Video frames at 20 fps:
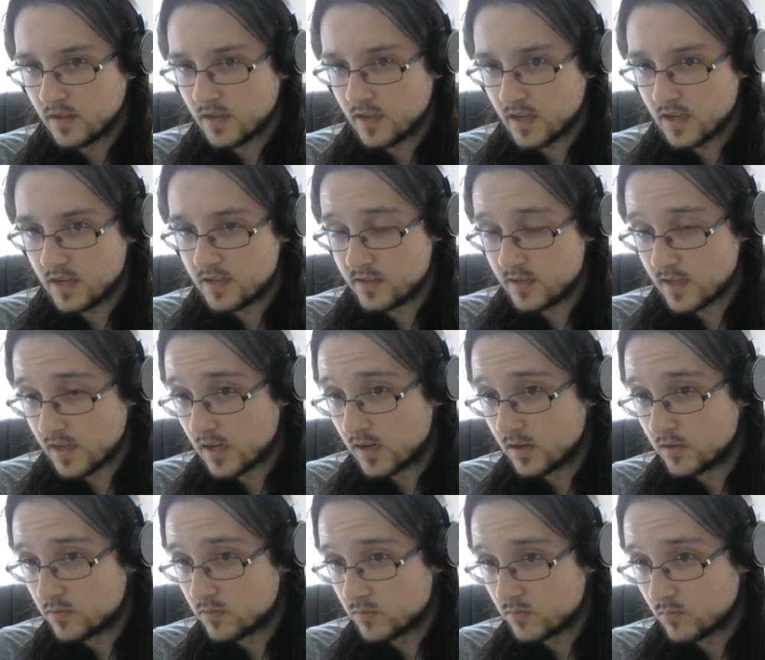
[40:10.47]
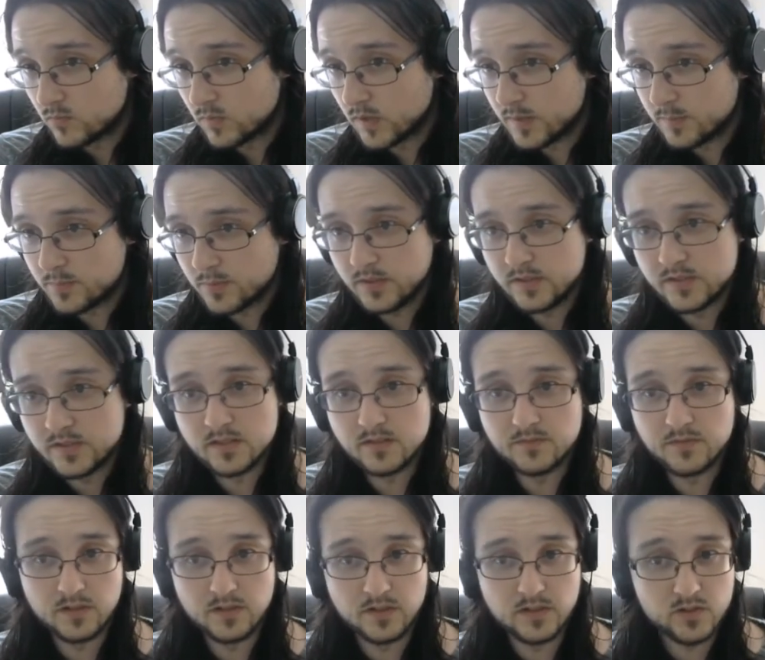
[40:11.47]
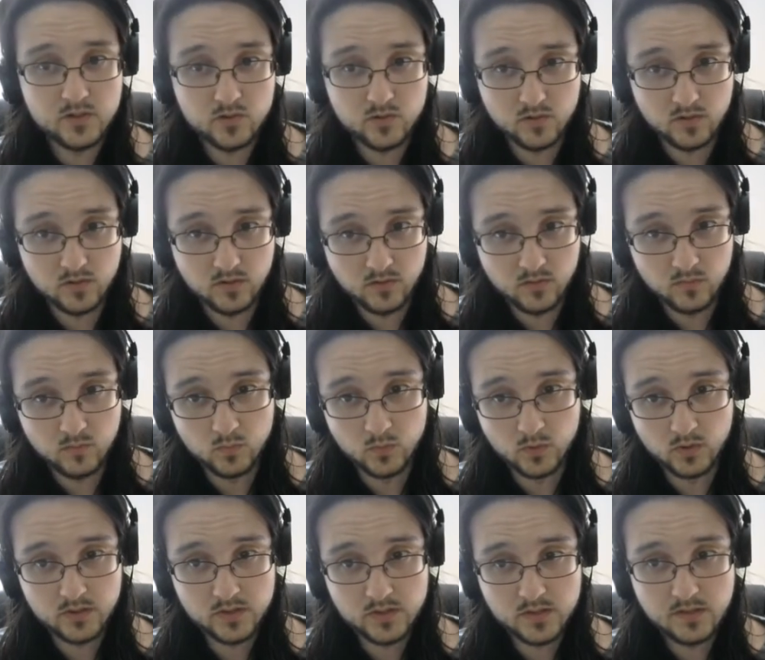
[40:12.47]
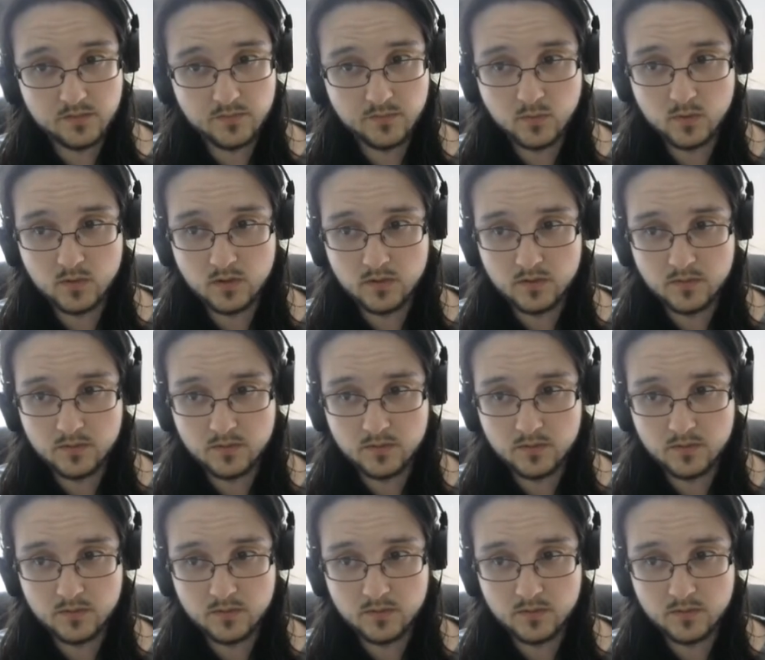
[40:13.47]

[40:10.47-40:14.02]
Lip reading: and now white plays the very strong rook c4.